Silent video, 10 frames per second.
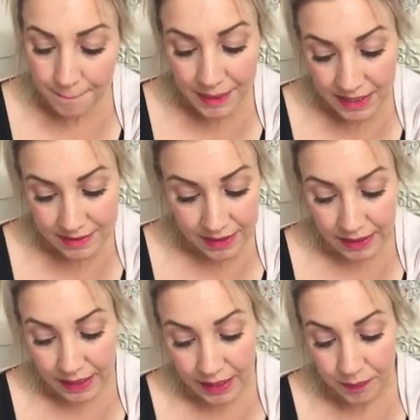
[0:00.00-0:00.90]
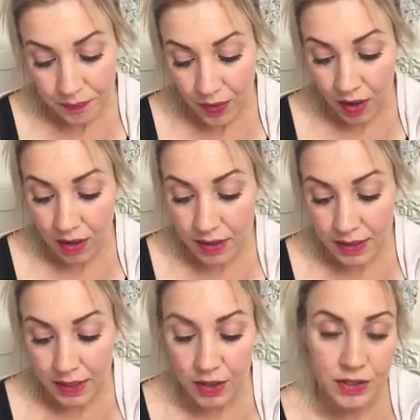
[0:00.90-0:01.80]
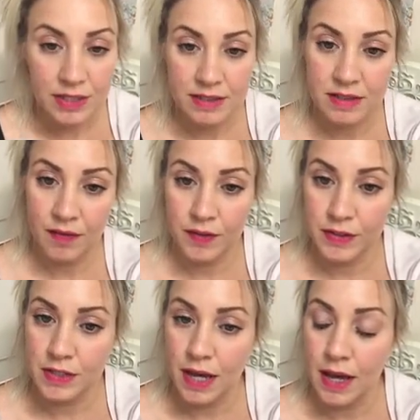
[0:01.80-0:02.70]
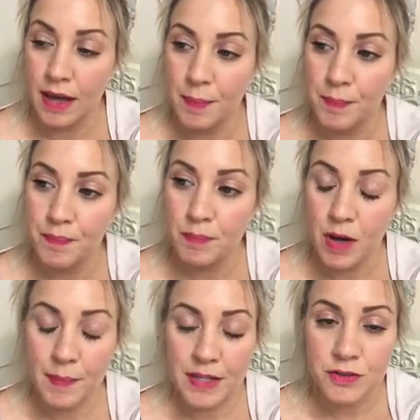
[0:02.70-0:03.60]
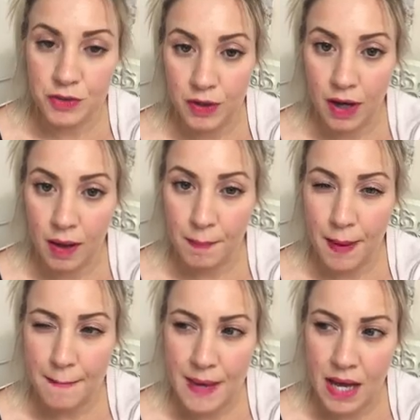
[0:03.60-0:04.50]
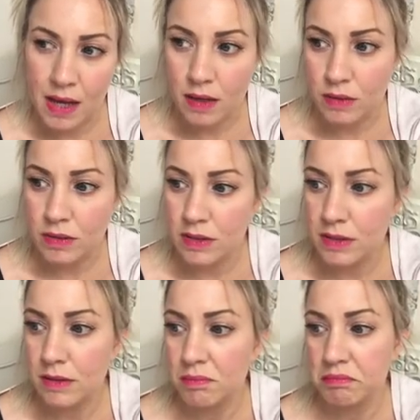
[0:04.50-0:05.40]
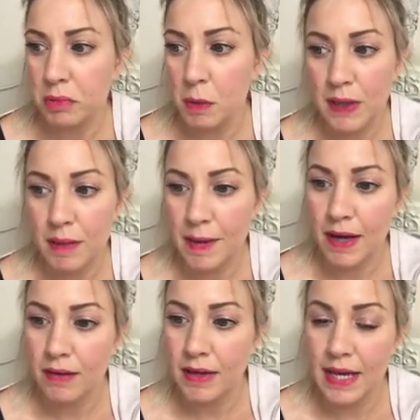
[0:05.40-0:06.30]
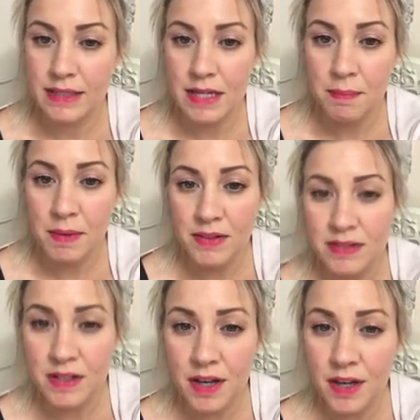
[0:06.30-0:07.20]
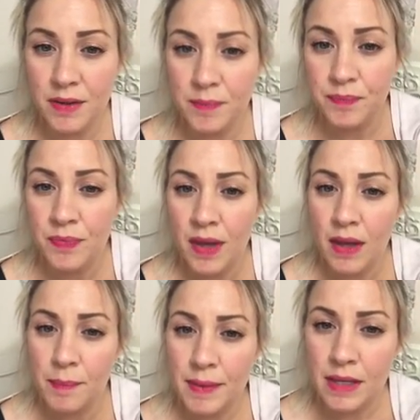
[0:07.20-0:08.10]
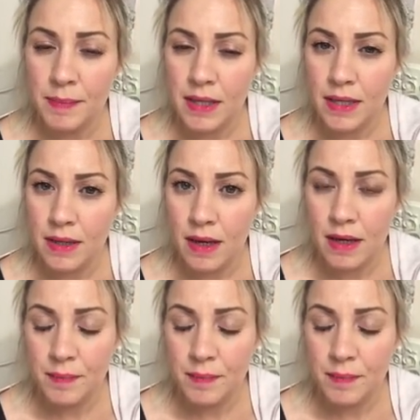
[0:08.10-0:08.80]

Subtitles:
Basically, I only discovered my menstrual cup probably about 18 months ago, maybe.